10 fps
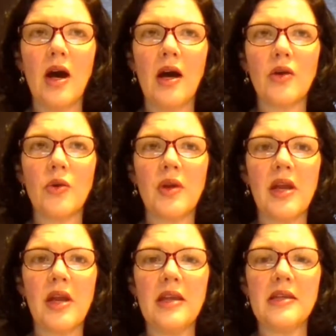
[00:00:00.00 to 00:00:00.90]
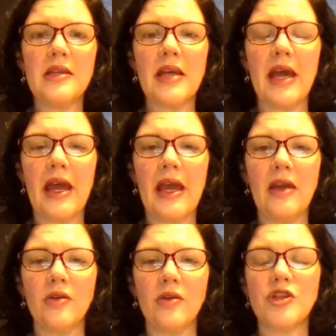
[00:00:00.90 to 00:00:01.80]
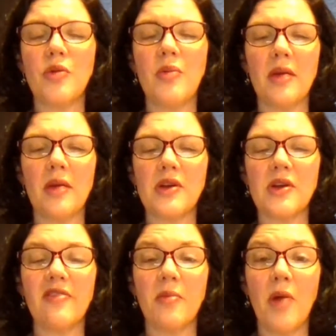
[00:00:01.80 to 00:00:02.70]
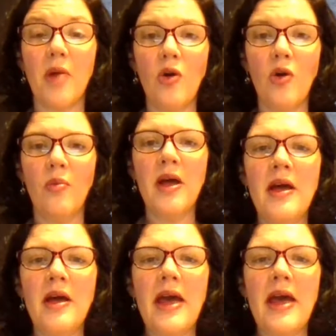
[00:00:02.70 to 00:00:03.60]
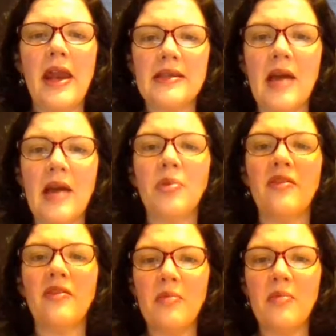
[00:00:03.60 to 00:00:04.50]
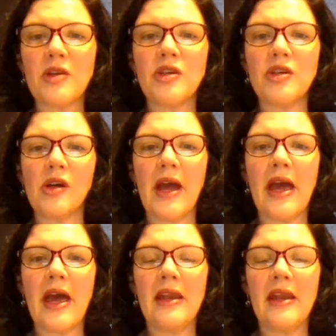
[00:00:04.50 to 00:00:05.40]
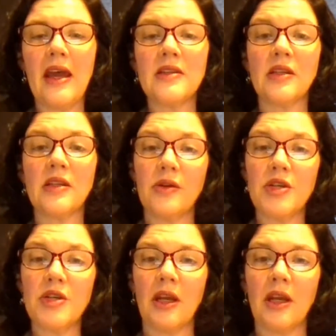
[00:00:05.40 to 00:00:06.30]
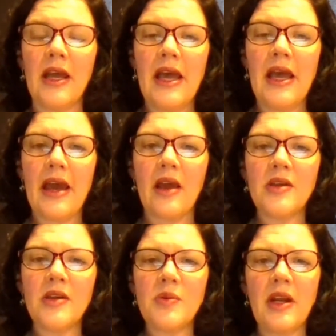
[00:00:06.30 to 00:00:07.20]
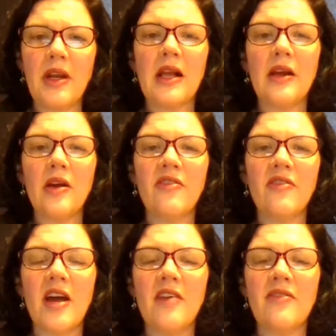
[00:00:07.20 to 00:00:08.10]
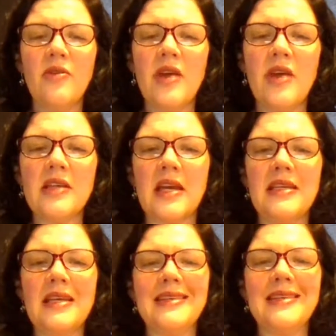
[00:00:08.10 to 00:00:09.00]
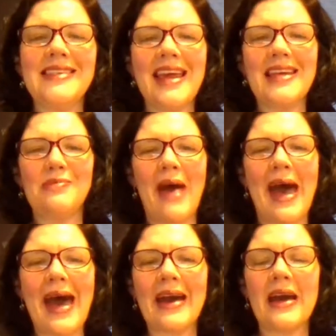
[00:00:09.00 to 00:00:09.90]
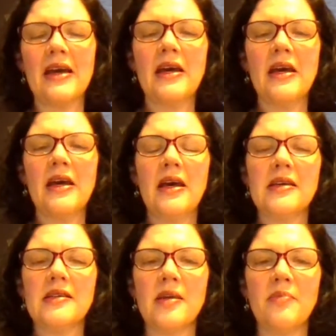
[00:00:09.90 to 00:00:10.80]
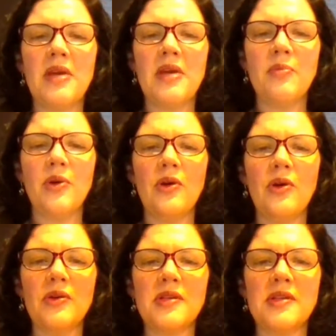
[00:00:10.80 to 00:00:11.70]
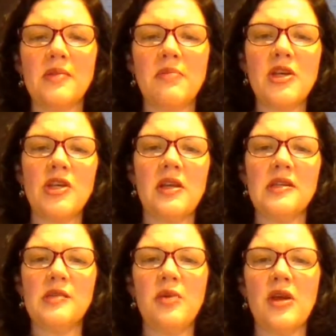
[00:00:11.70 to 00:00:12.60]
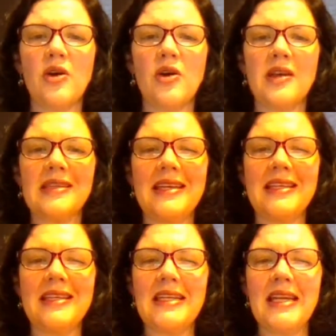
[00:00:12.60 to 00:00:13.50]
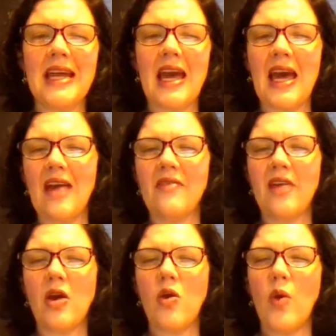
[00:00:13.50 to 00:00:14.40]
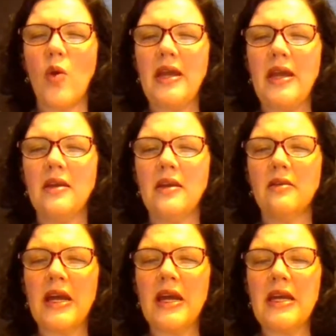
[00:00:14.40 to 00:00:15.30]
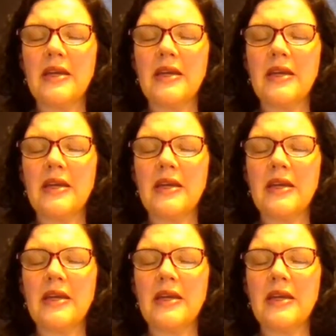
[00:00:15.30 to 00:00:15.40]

create or show me, I'm sorry, from home, an example of a mixture and a solution. And I also wanted to clarify a few things. I did send back some people's submissions because they didn't have it quite right.